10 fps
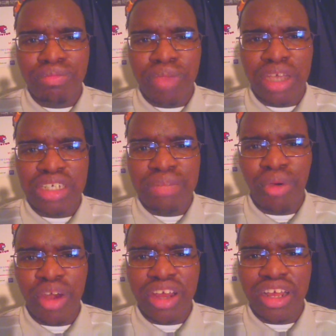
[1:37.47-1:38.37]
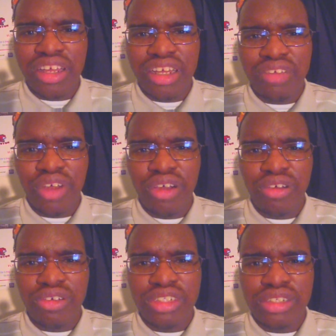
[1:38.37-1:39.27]
basically pointing and clicking for
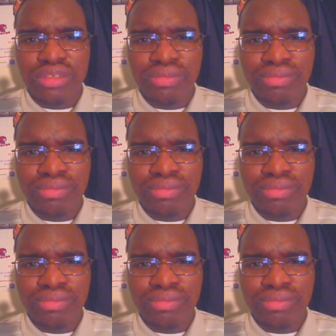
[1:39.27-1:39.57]
cars.